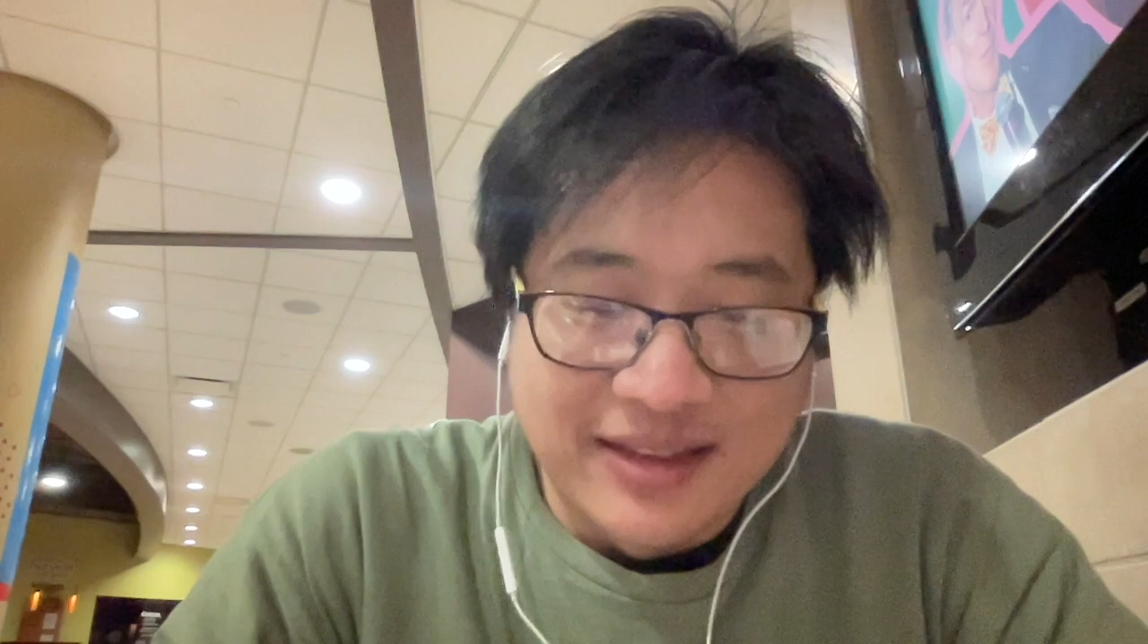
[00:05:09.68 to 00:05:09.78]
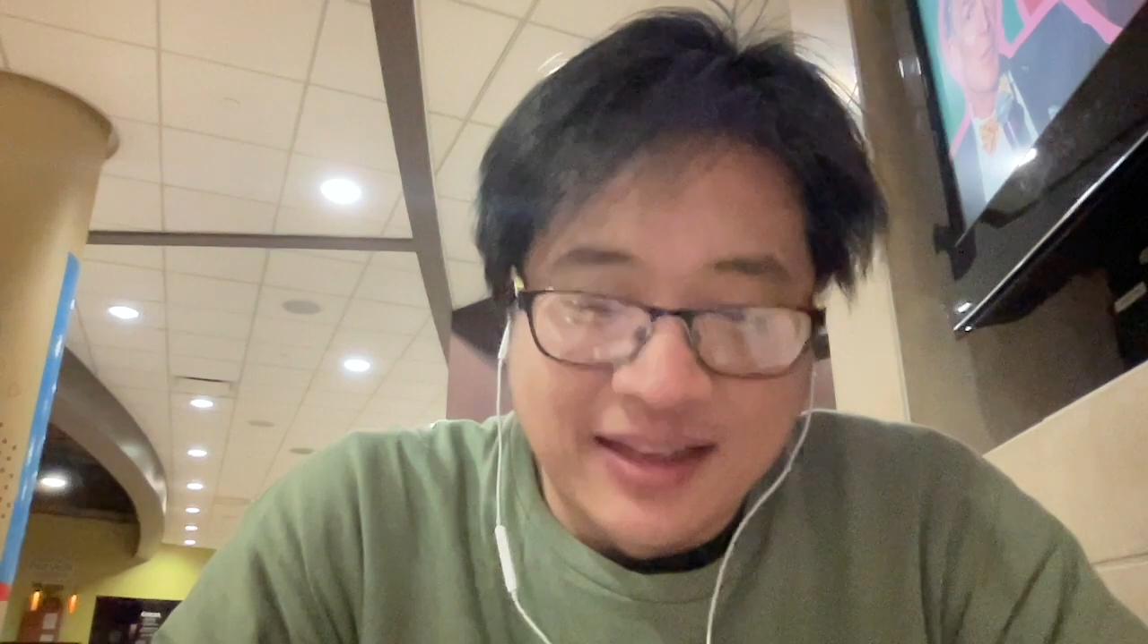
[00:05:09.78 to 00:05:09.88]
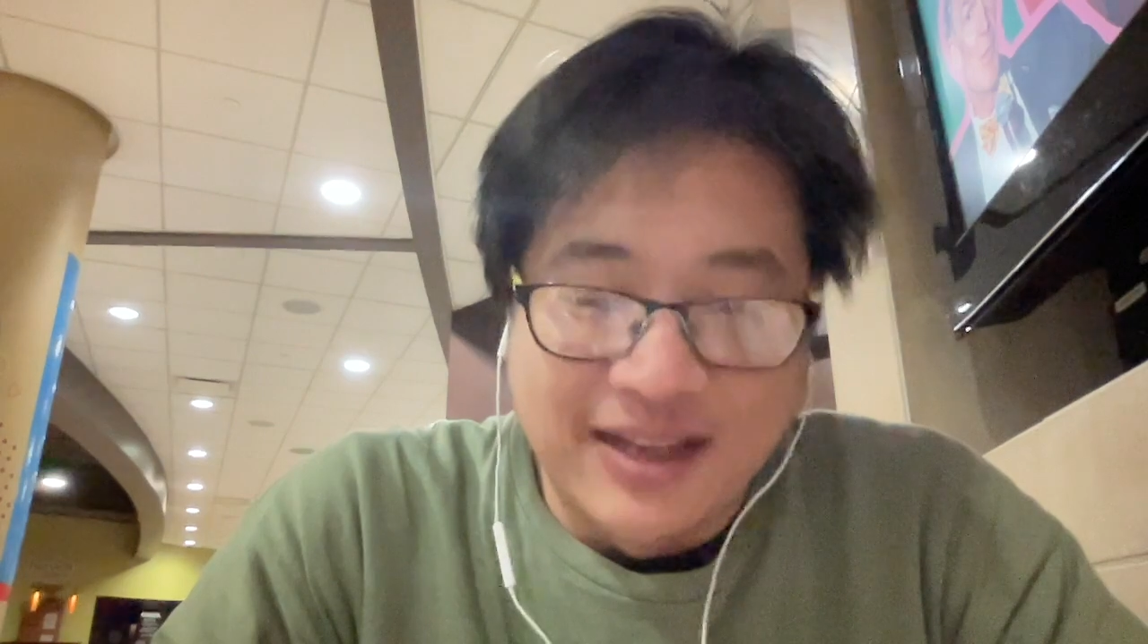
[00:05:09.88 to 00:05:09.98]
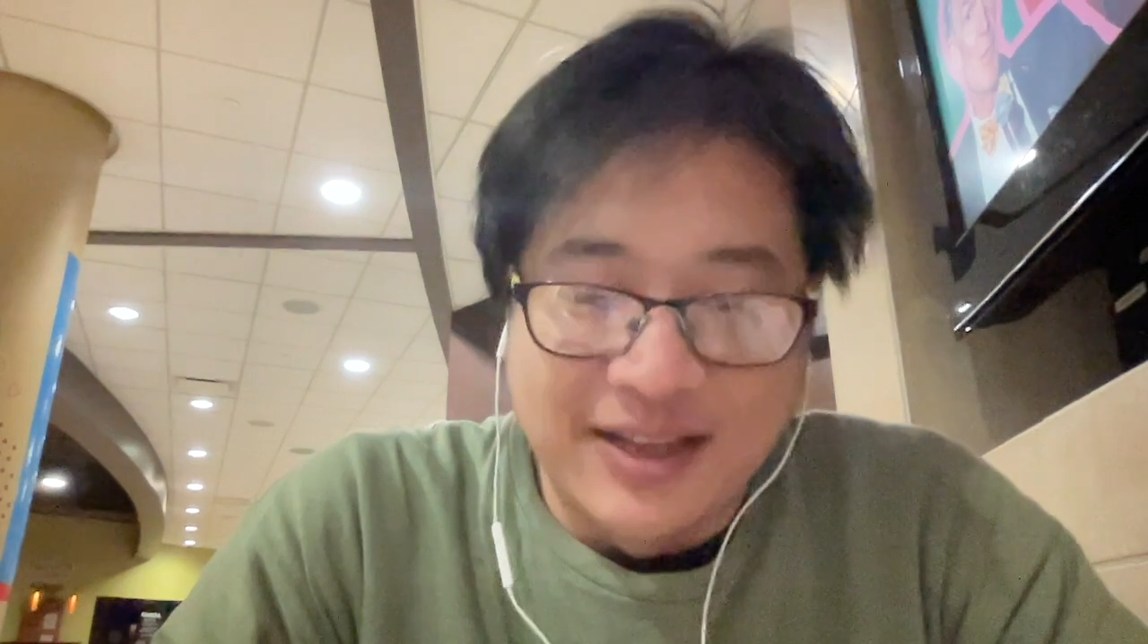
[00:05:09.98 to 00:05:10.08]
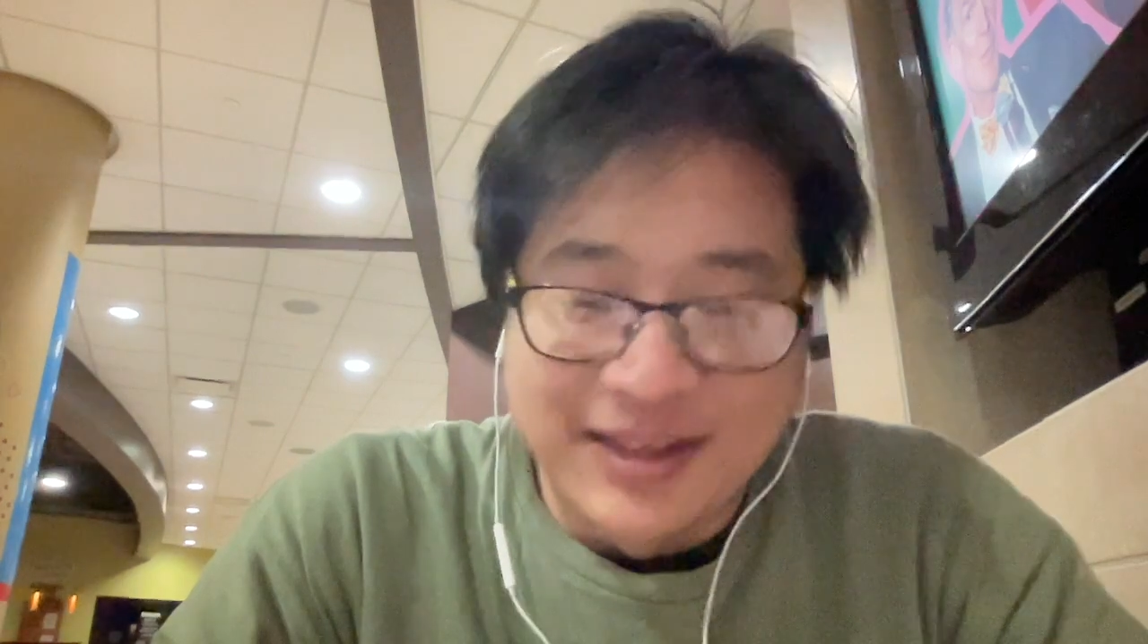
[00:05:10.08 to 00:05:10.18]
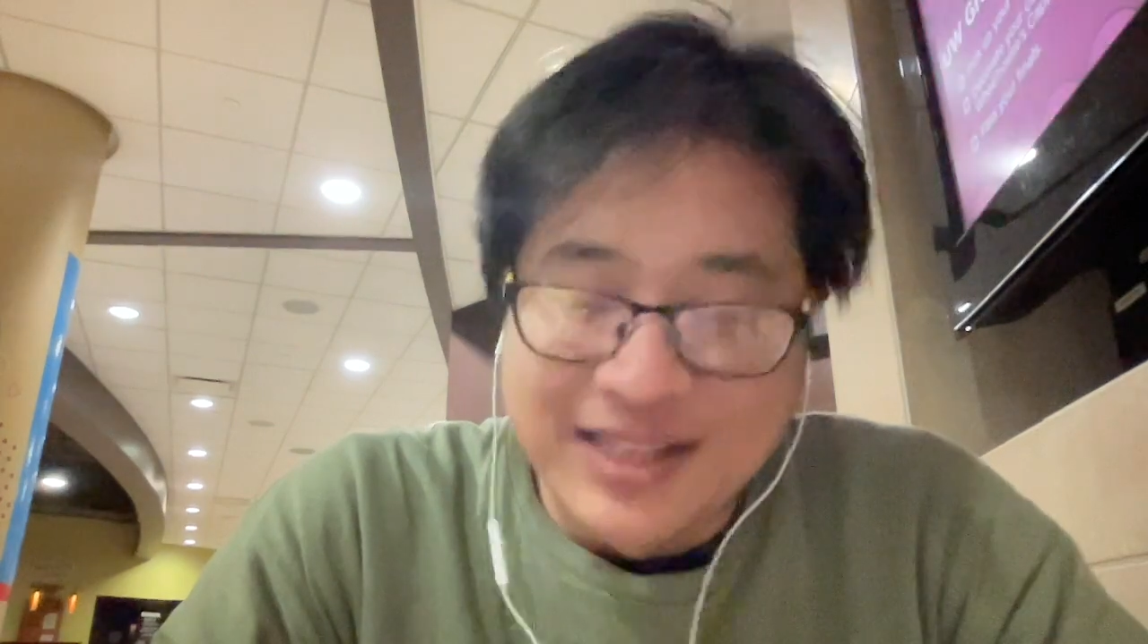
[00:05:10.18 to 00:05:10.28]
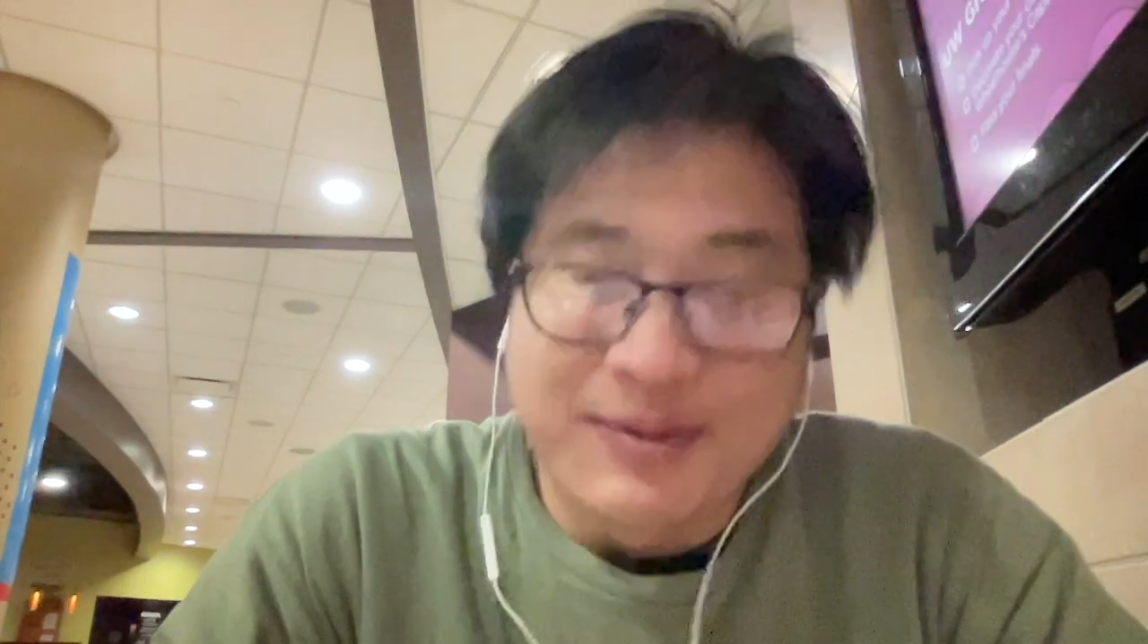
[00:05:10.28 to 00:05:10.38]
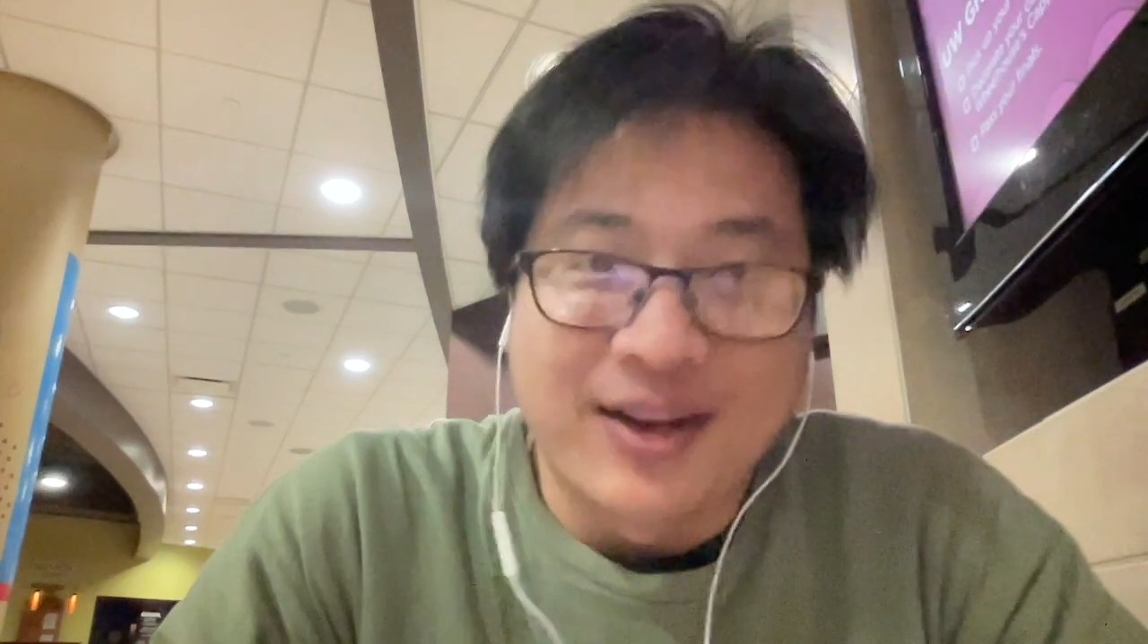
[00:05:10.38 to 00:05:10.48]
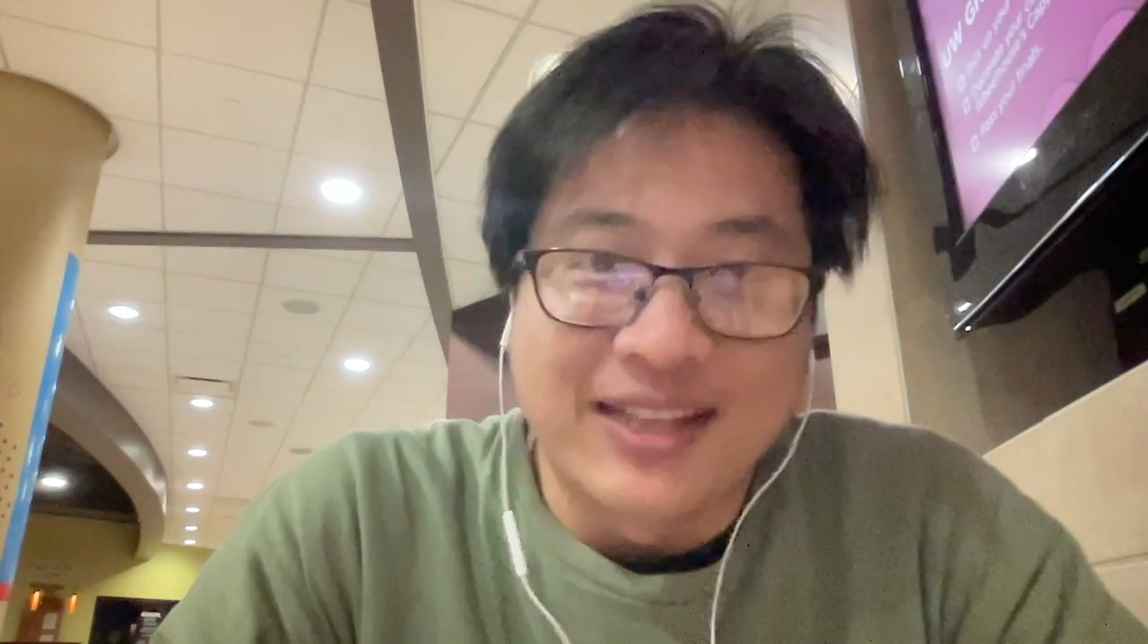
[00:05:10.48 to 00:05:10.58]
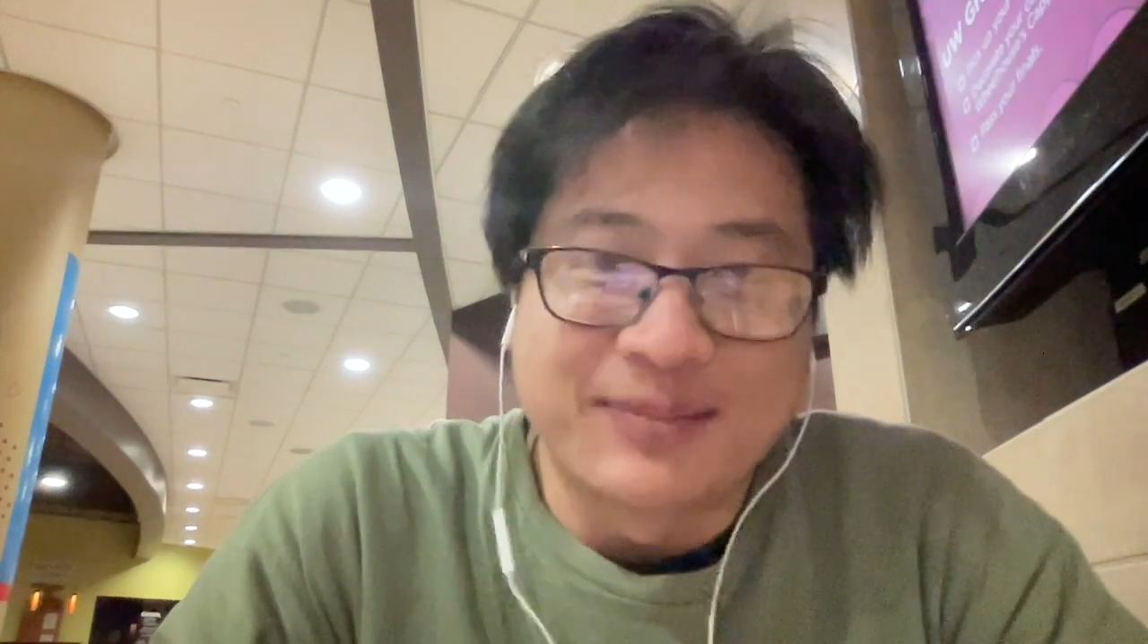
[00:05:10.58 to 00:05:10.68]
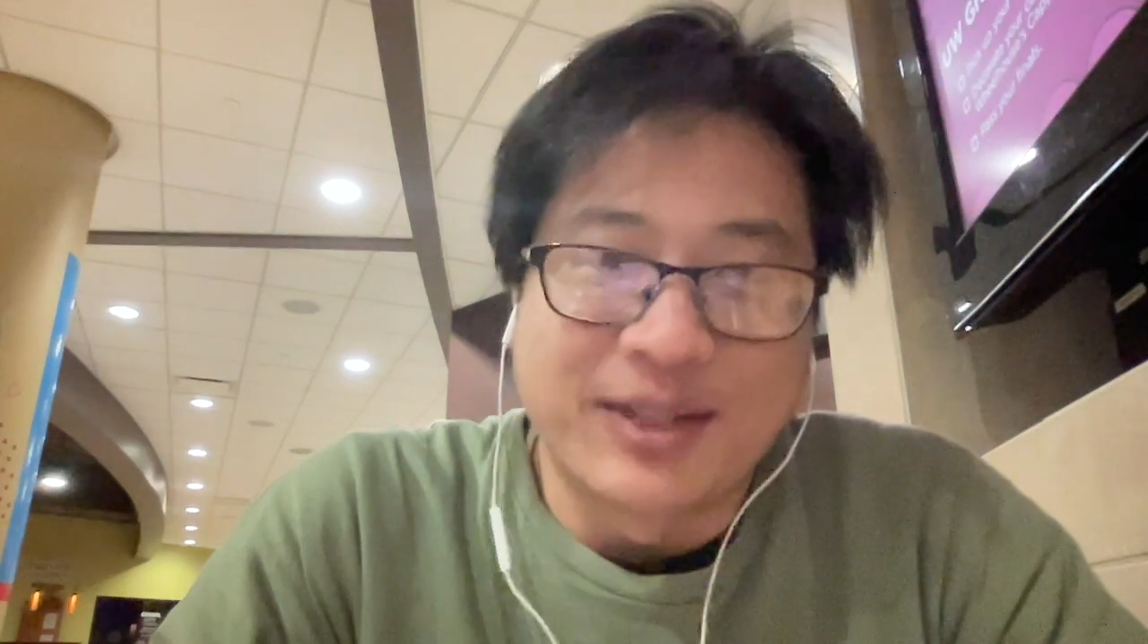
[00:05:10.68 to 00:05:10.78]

this part is